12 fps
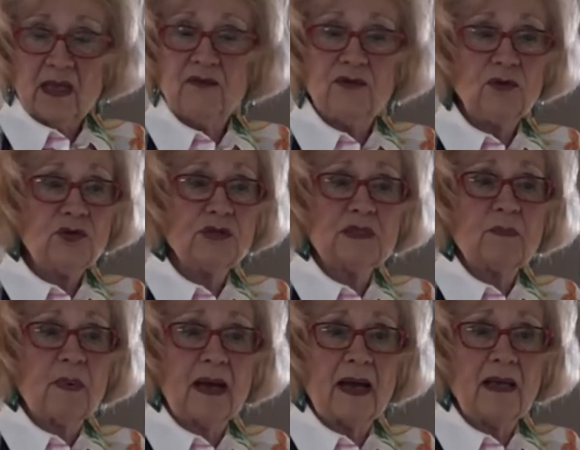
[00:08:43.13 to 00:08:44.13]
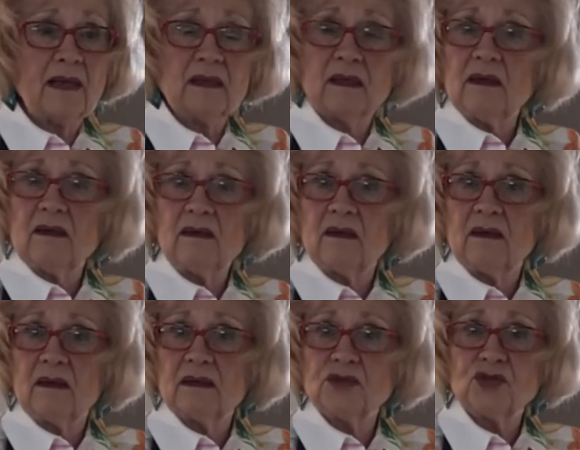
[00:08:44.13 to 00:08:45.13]
If you just buy little
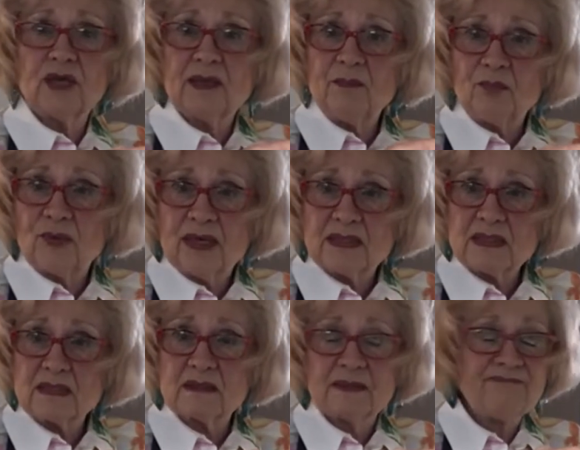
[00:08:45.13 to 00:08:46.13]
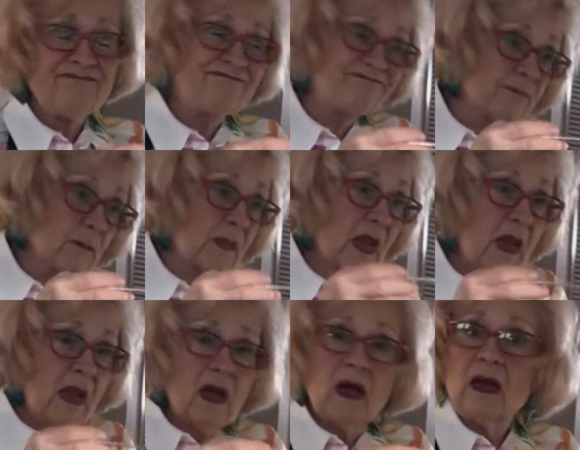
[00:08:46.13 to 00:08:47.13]
uh, chicken breasts
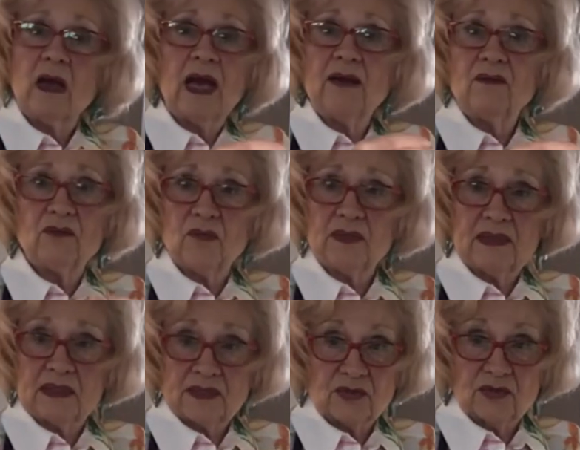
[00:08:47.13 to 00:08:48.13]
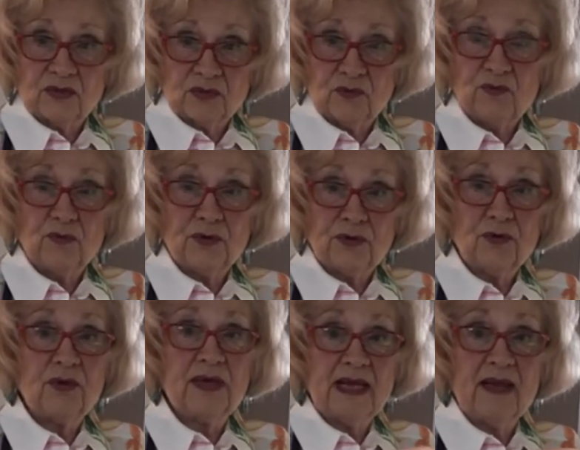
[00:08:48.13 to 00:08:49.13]
I don't know what that's going to do for you. You're
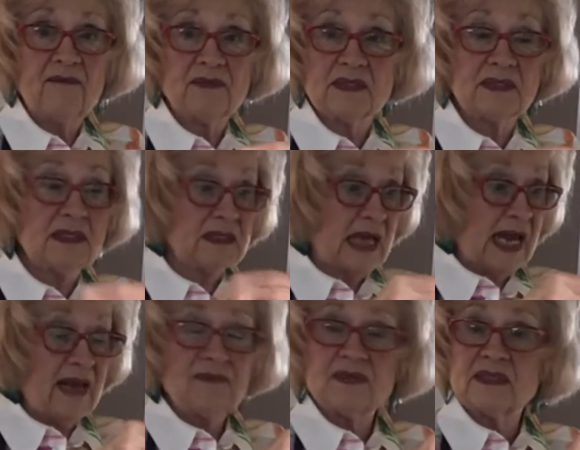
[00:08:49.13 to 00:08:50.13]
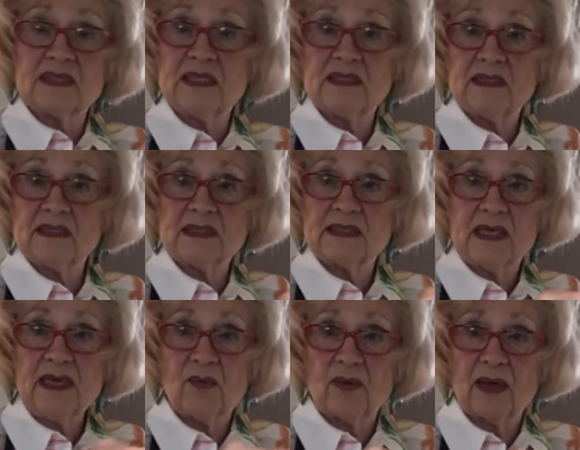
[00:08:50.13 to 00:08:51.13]
going to have to season. I have to season this
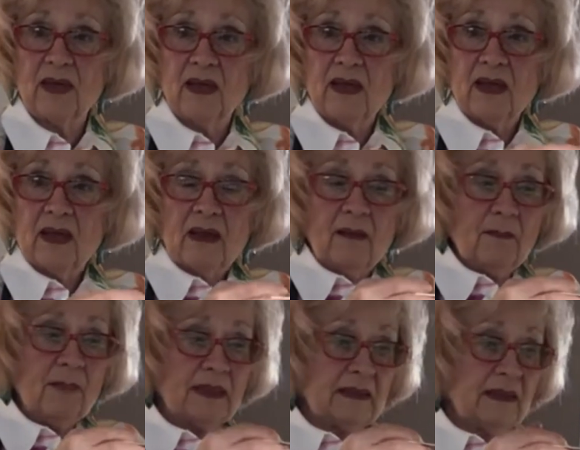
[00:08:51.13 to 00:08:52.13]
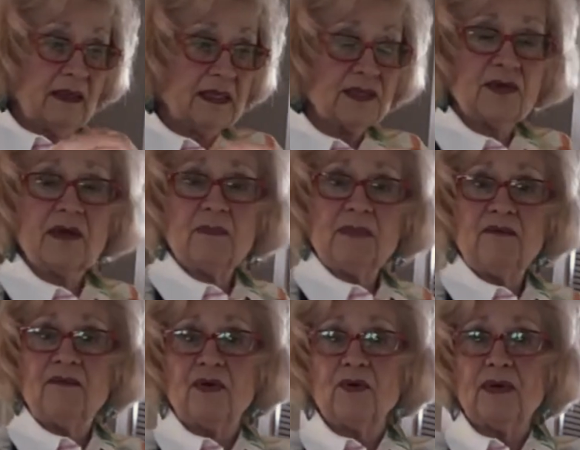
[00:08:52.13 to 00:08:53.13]
anyway, but it's going to be
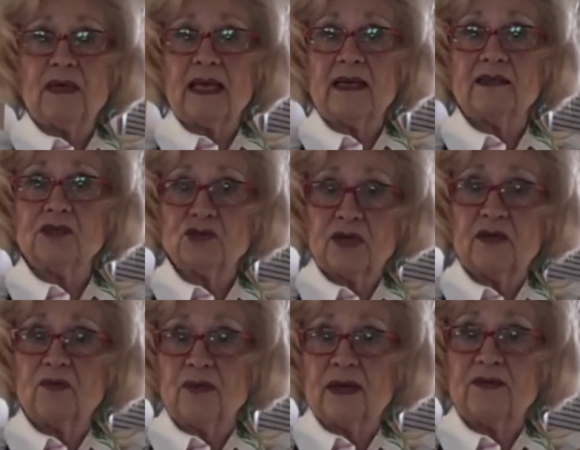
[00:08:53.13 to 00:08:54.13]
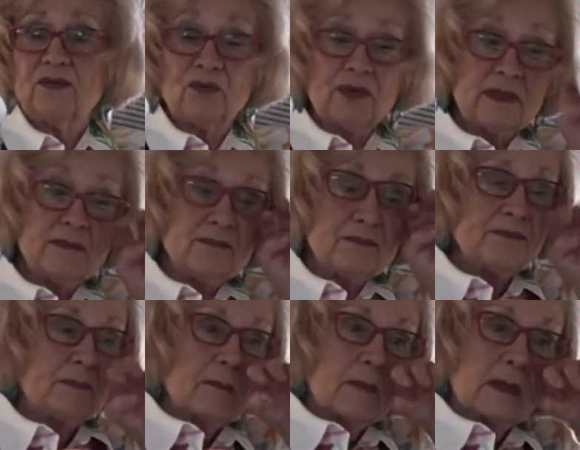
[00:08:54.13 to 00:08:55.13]
very like the chicken ran through
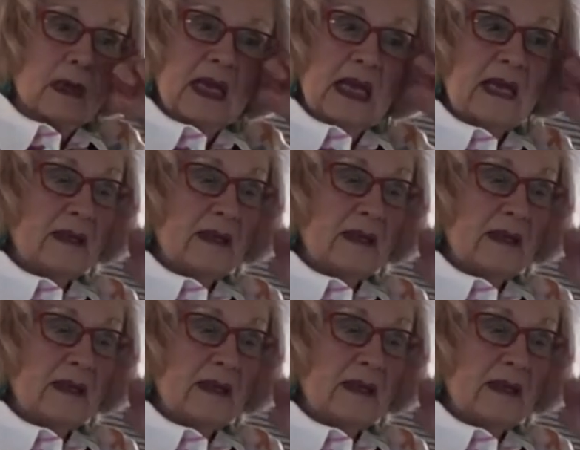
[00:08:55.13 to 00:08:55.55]
it.